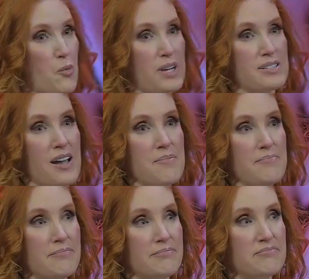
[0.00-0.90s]
one
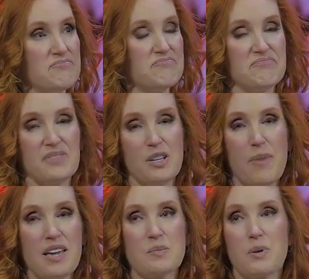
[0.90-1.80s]
time, you
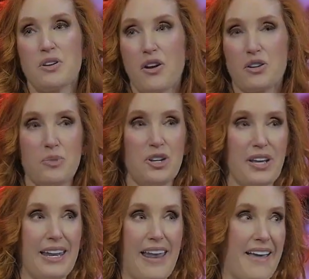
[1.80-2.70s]
may as well not
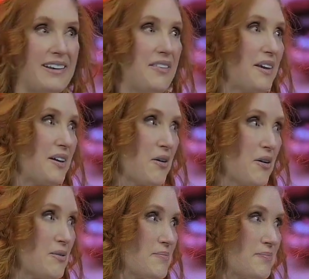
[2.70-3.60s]
communicate anything at
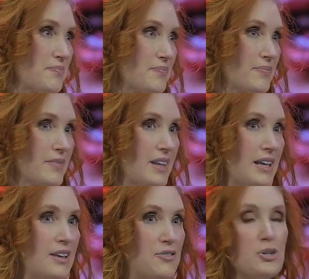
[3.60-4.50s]
all.
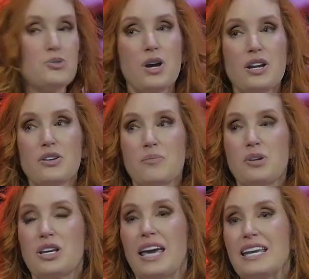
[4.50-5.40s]
If you try to
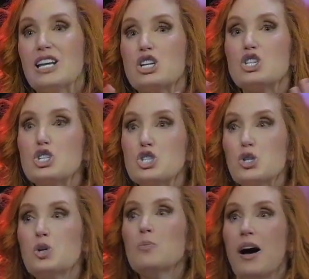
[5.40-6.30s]
communicate
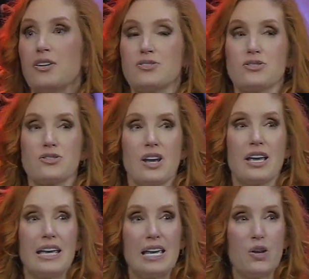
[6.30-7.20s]
too much
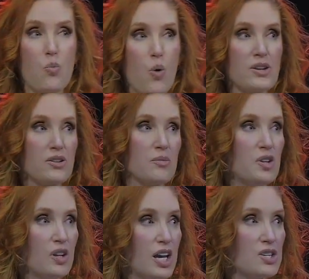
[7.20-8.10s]
in one
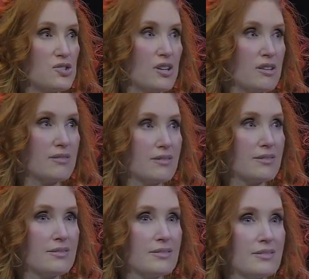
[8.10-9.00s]
communication,
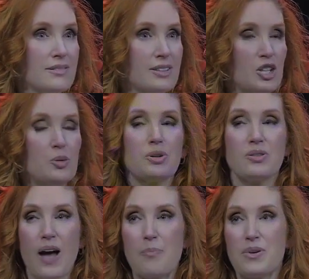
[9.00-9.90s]
you will
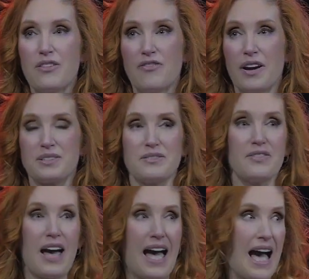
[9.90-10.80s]
not be effective
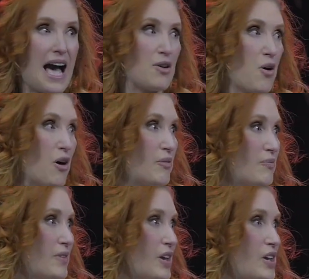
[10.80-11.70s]
at all.
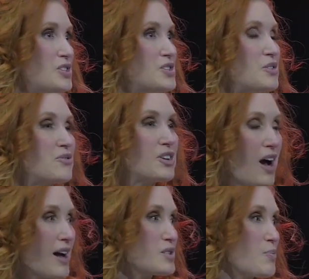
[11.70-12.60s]
So you've
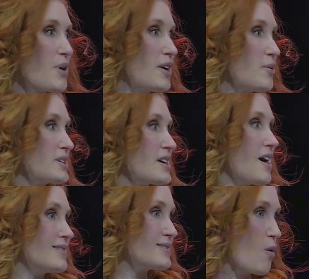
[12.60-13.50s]
got to
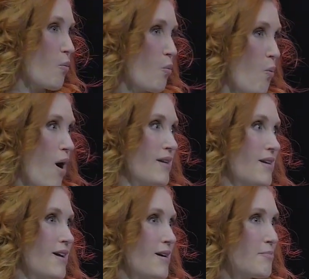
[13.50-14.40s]
prioritize
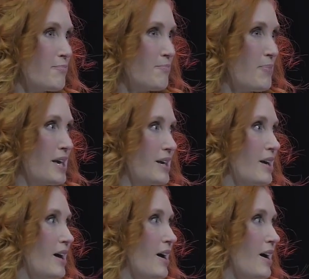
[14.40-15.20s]
one big